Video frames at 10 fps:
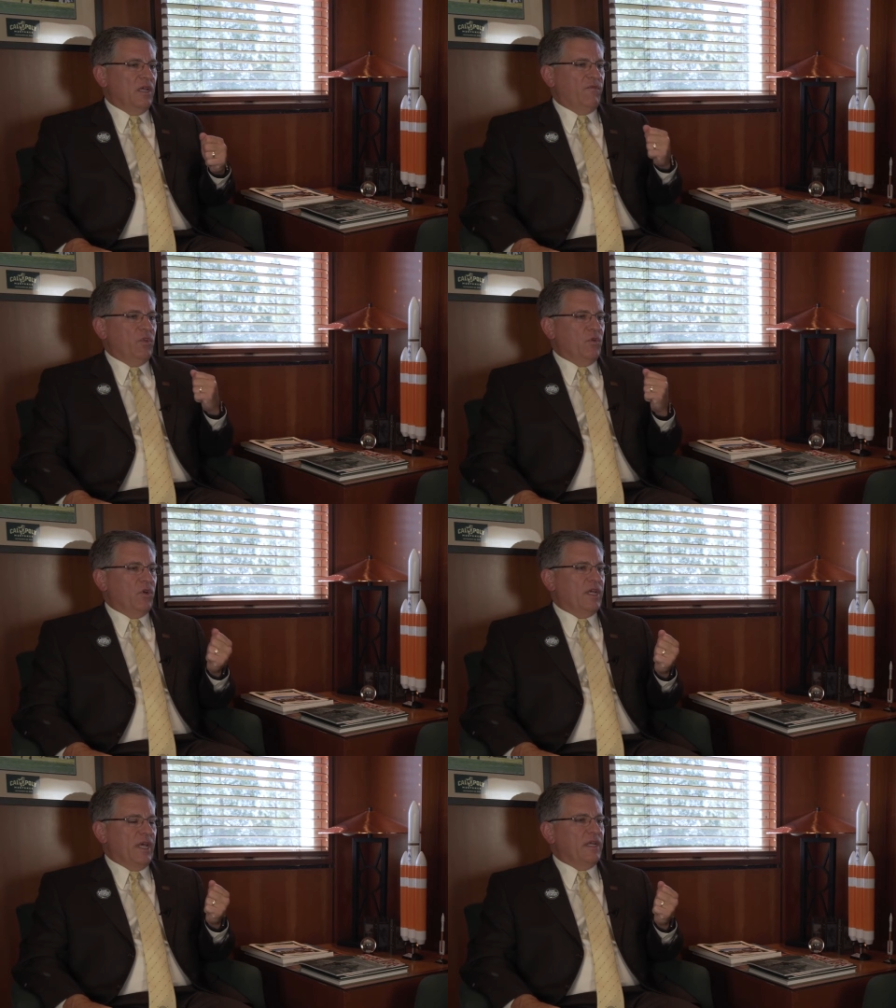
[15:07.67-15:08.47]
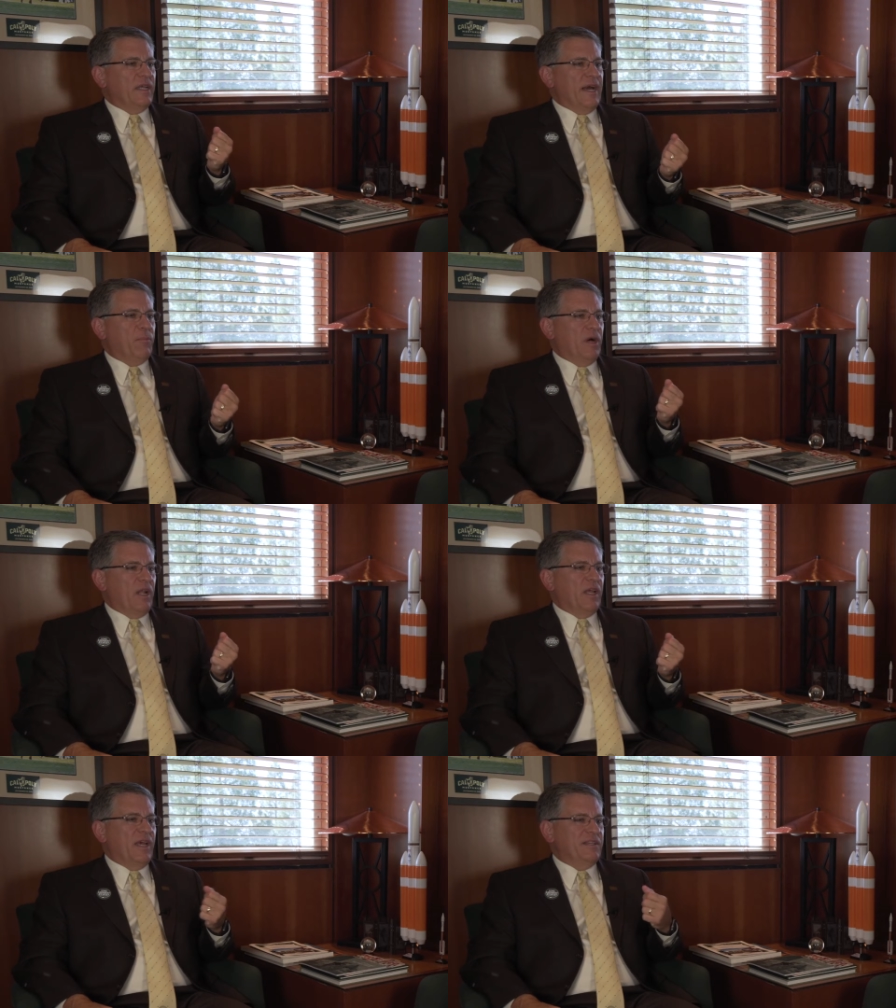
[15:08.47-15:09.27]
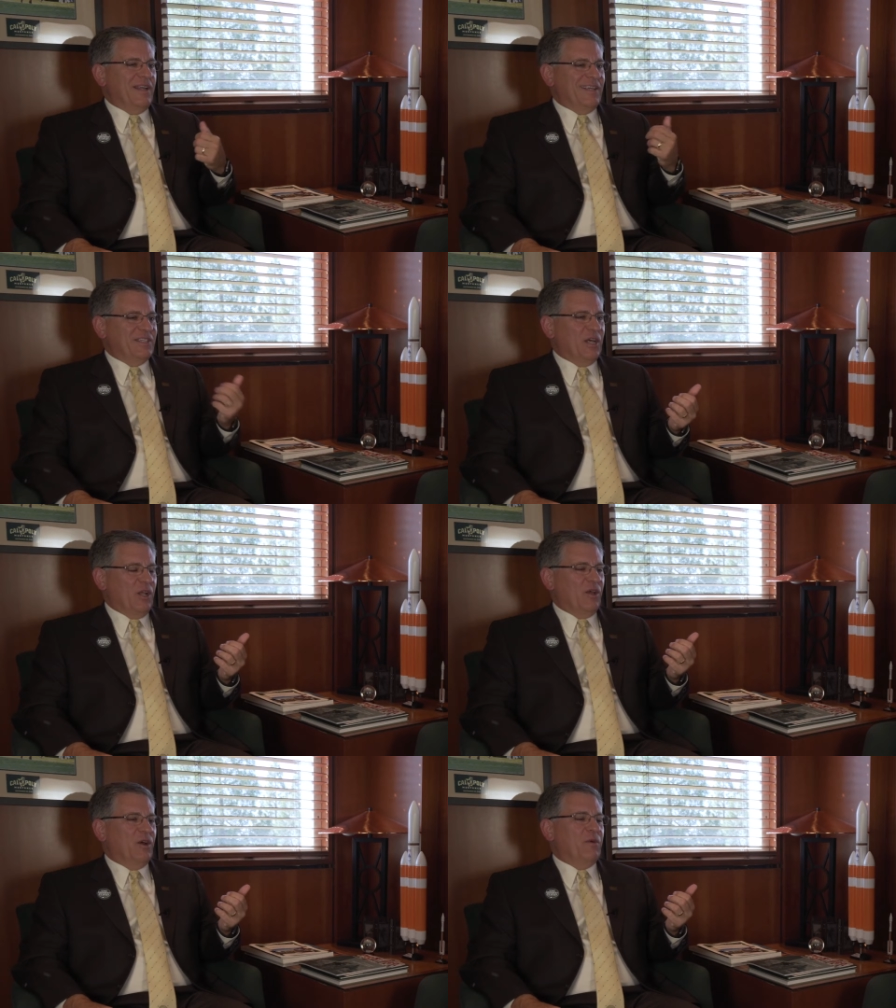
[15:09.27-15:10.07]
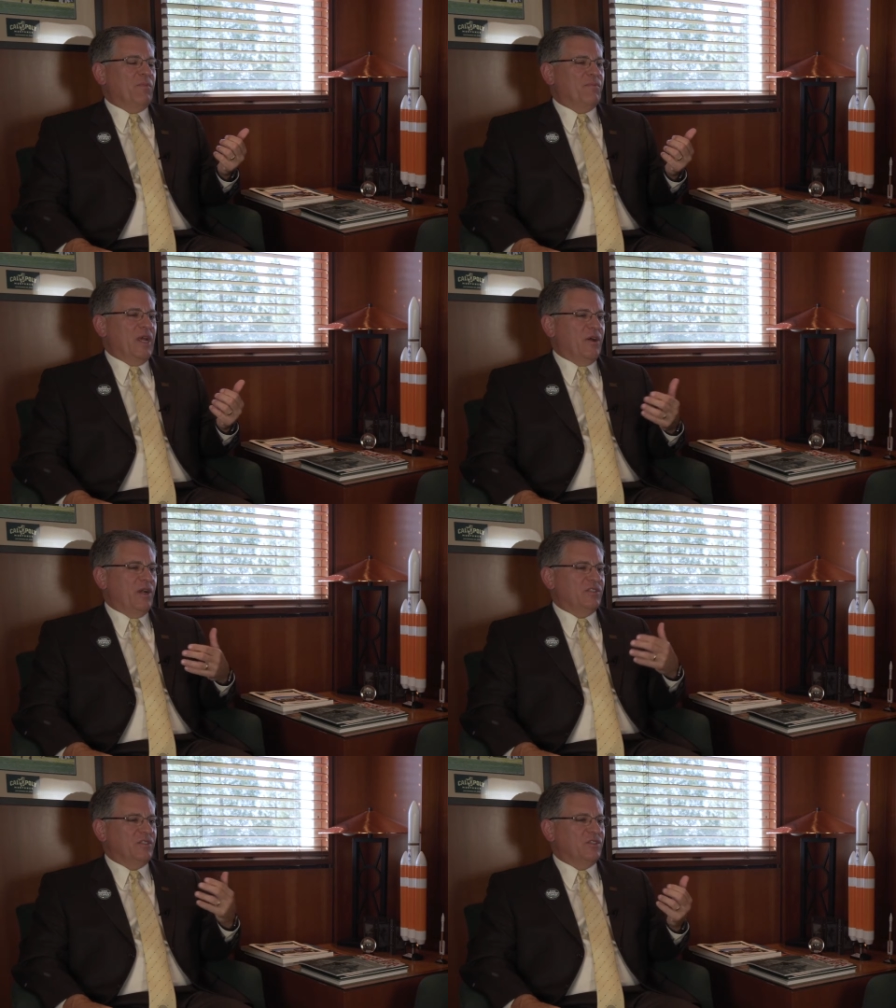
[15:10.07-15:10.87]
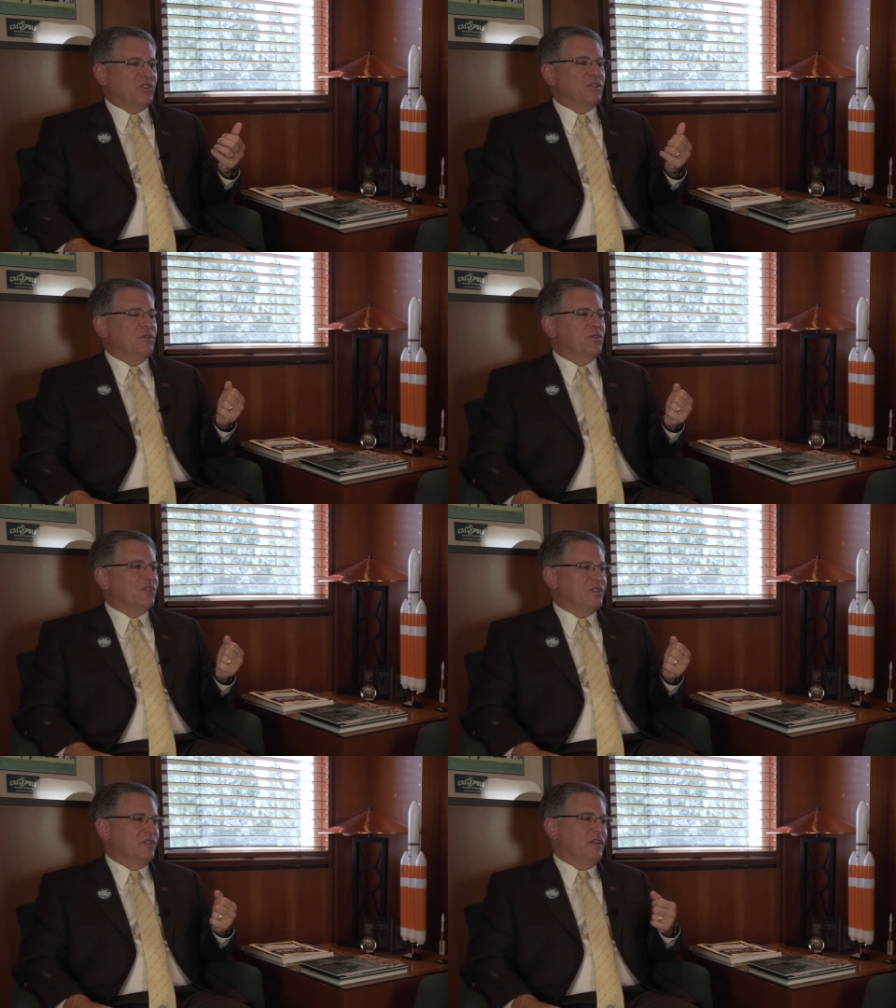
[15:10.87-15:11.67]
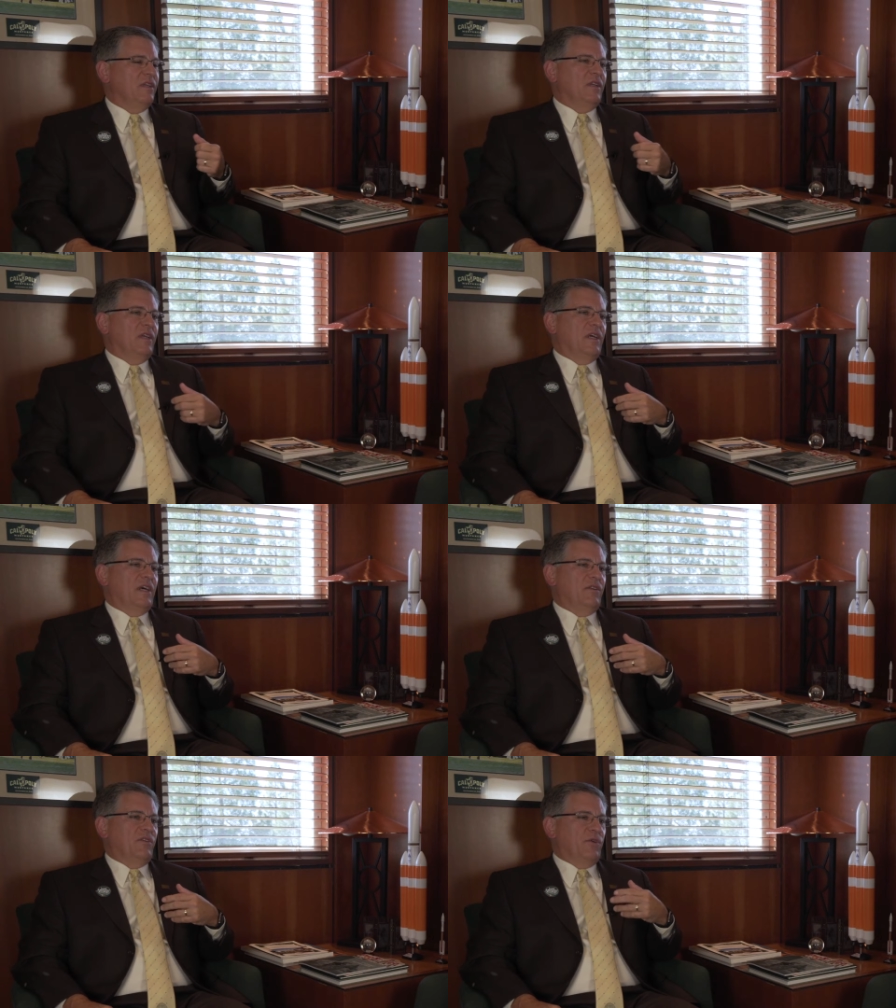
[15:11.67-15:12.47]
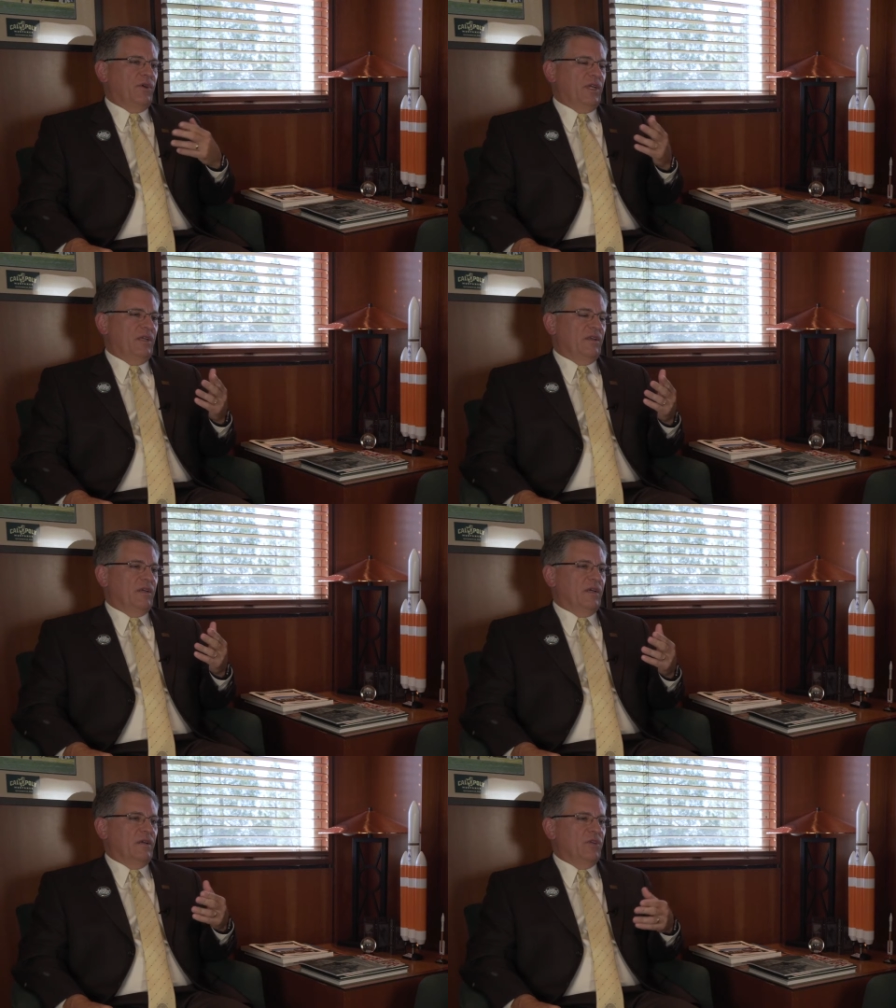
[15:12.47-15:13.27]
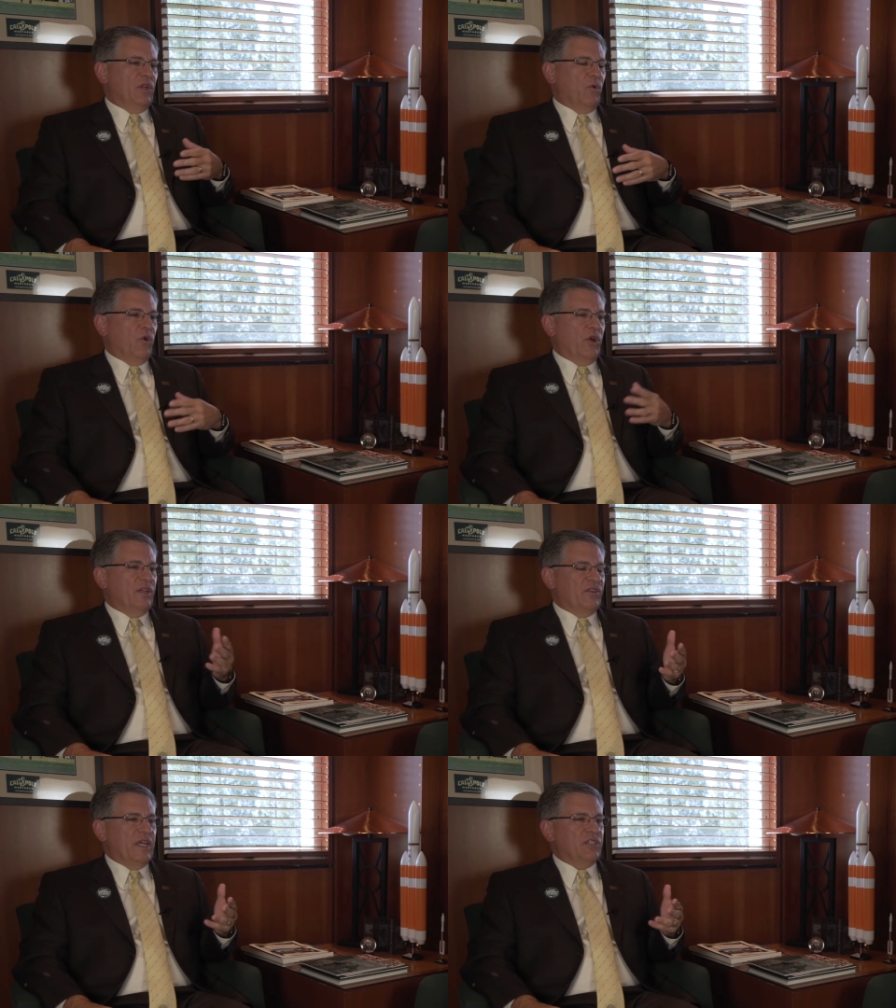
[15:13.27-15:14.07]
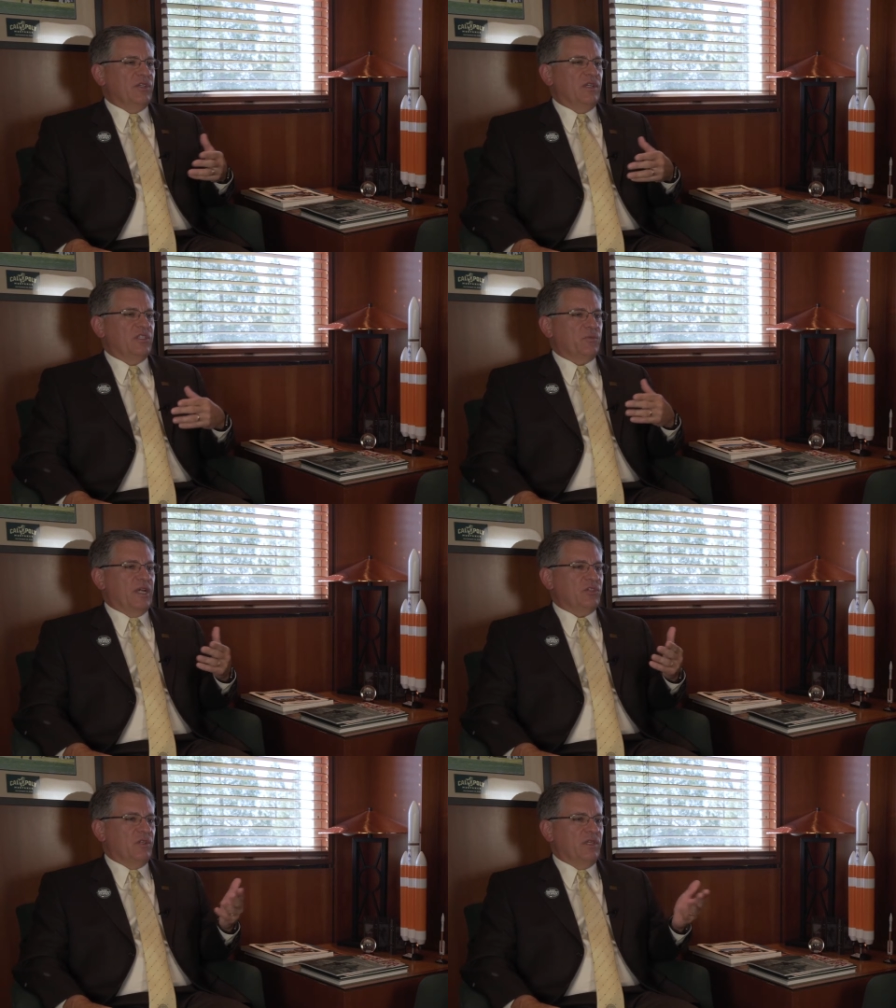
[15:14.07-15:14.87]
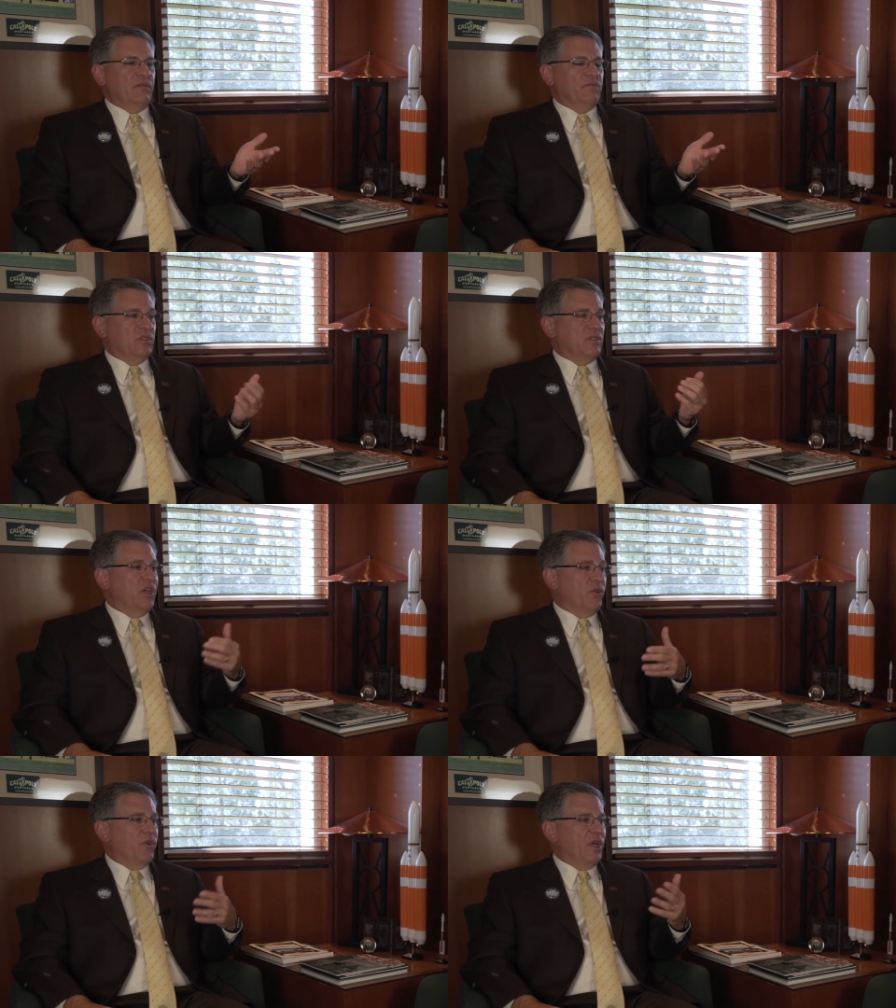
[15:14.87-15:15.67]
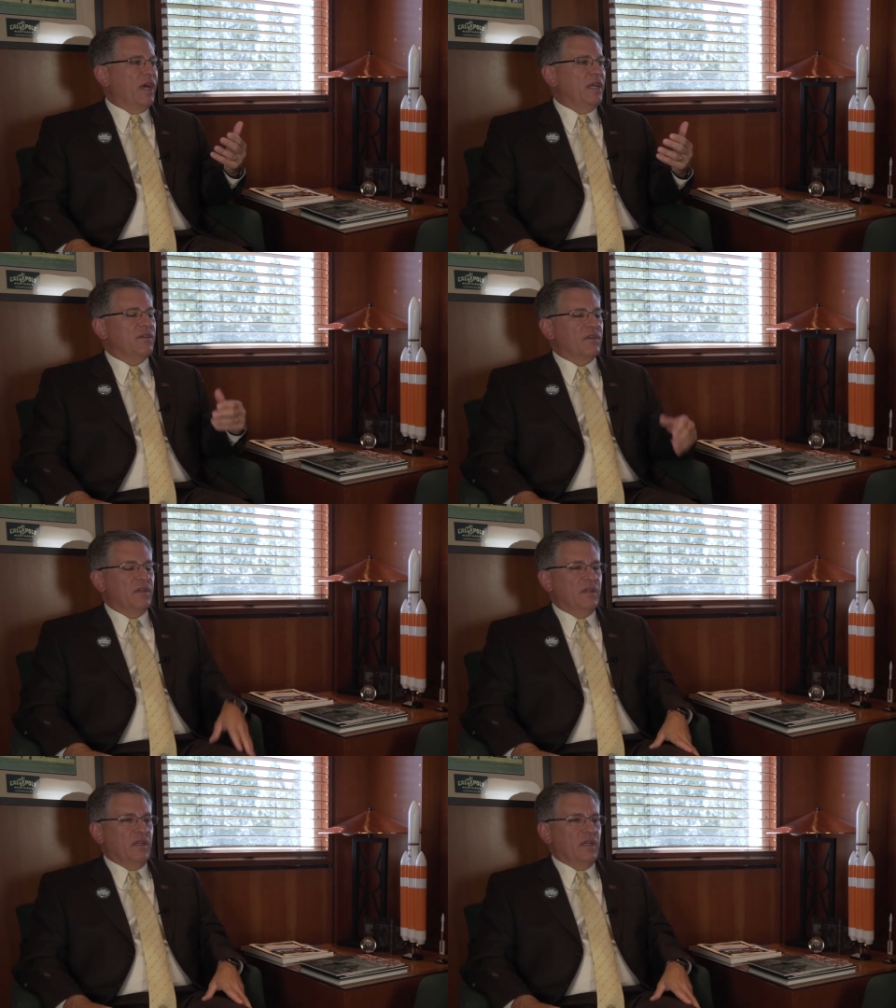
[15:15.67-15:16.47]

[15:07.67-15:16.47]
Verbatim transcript: If you look at Cal Poly, I, I tell our parents and students uh, during uh, you know orientation, especially just the other night